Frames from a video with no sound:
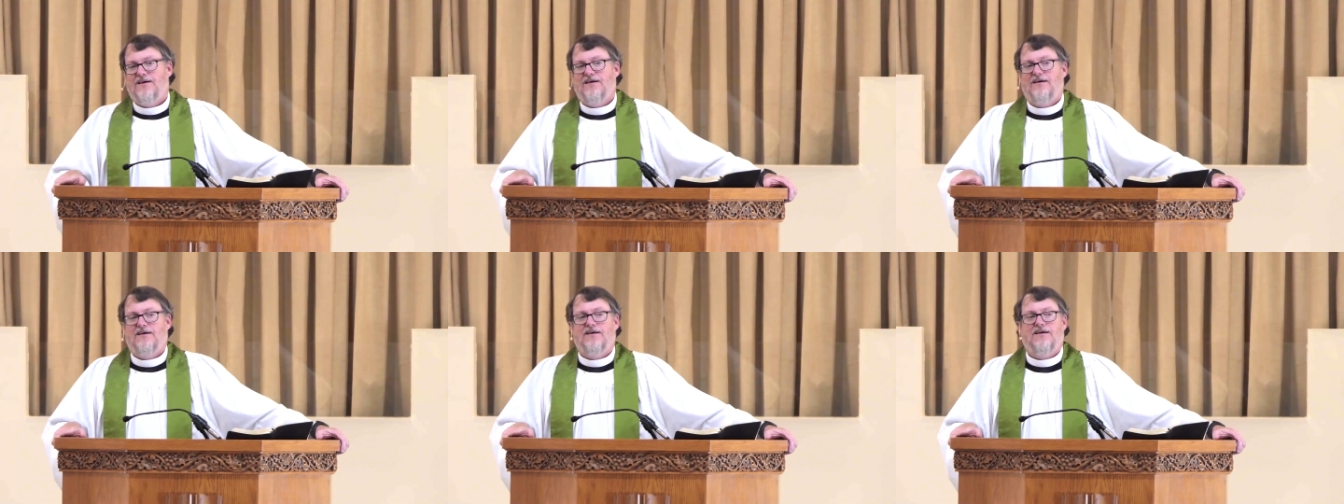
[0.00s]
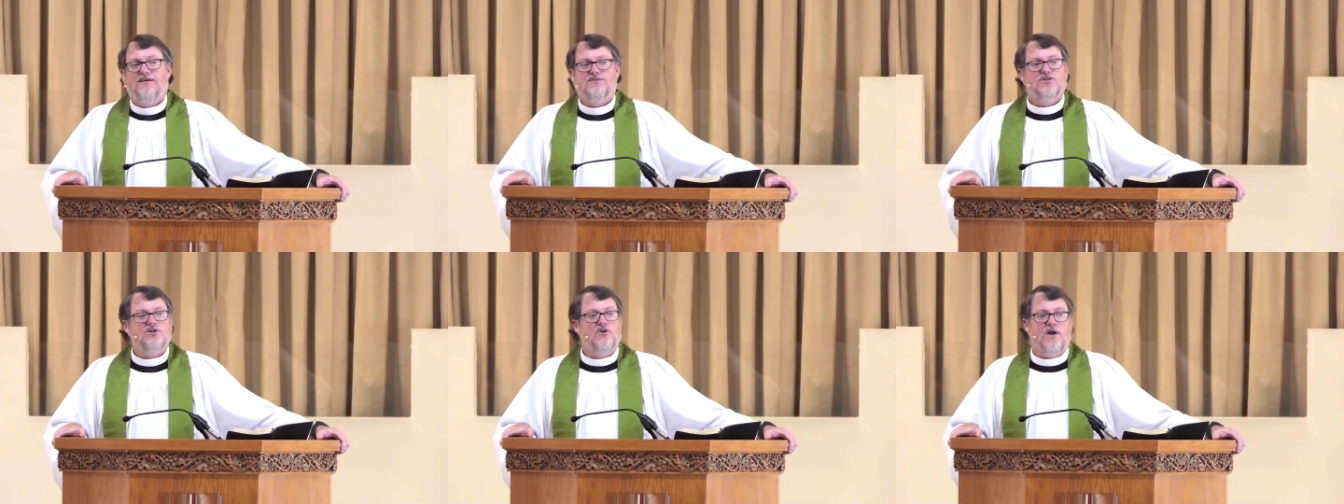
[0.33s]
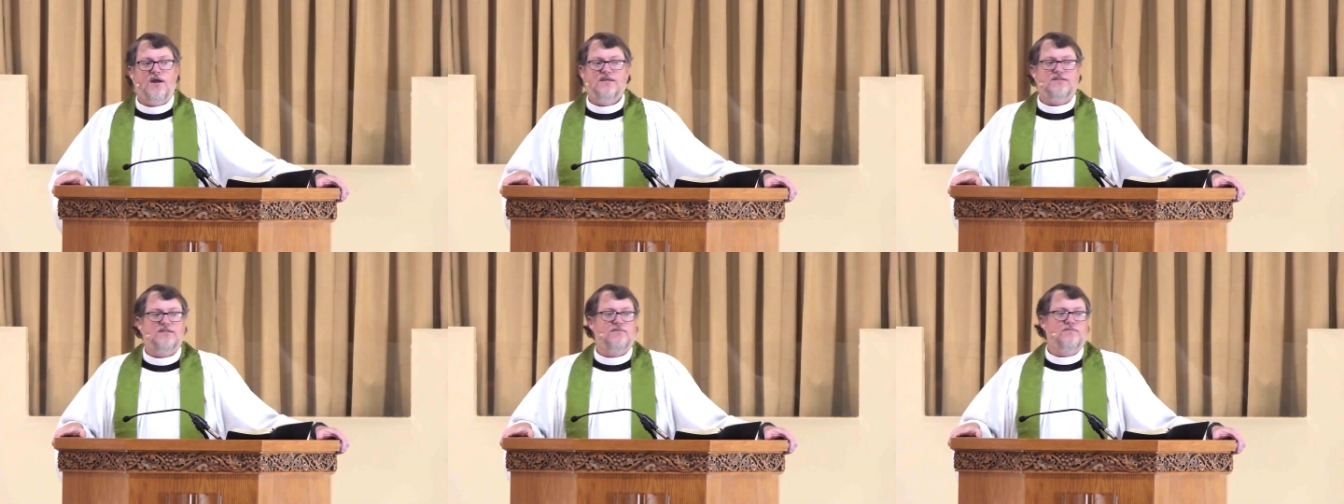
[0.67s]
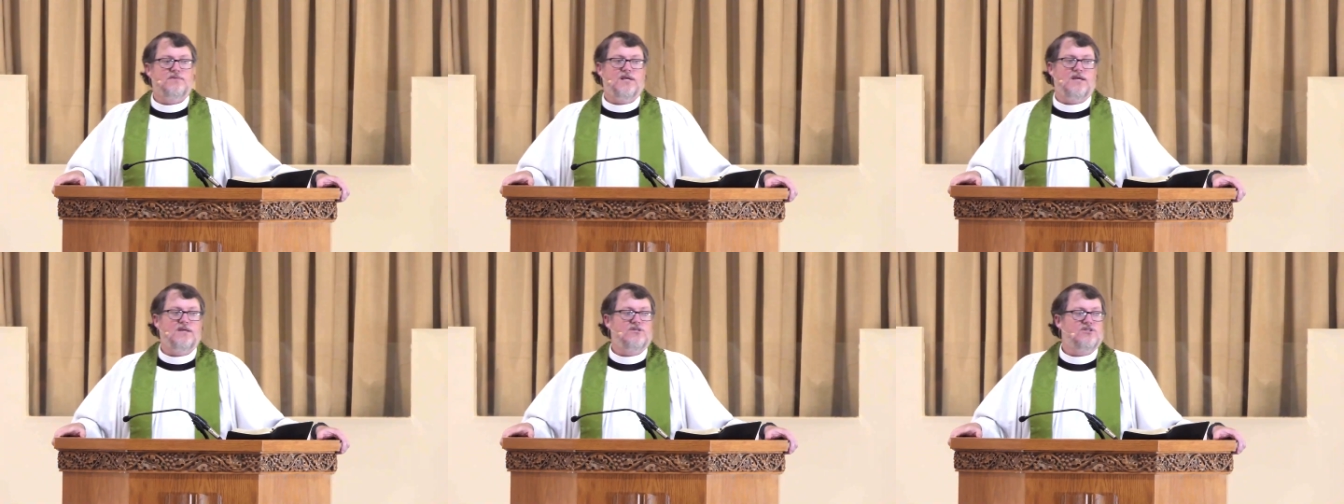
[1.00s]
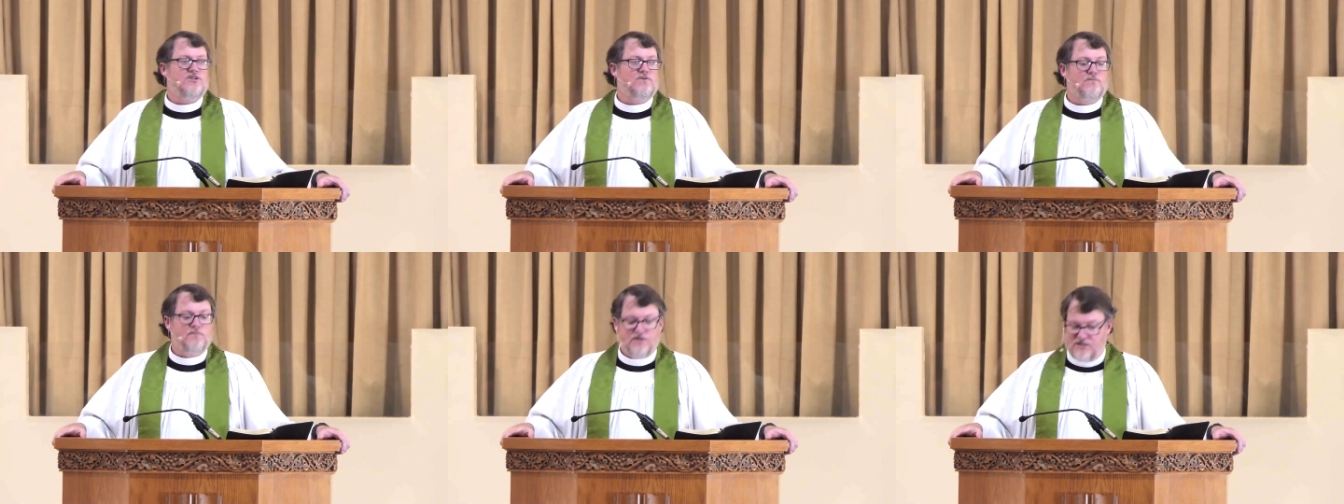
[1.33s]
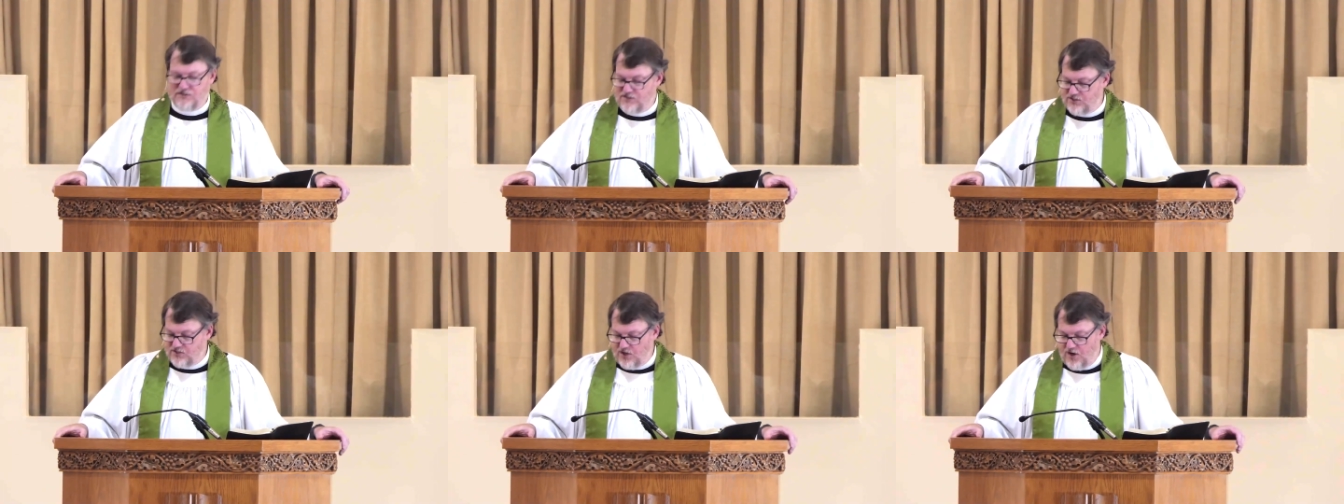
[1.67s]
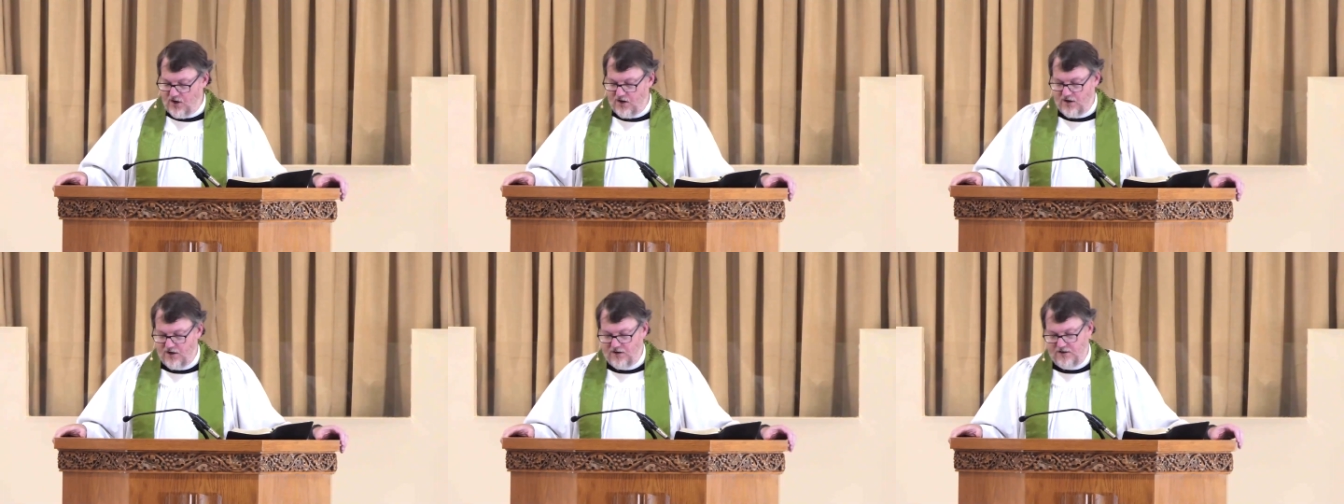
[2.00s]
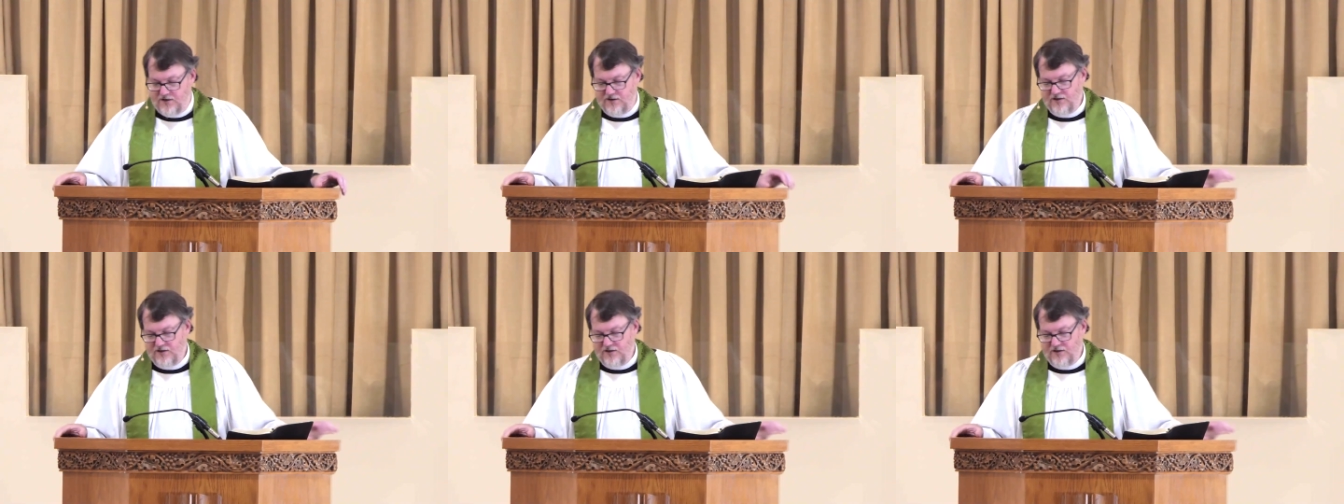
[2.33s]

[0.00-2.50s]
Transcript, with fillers: It's a great temptation because it's hard,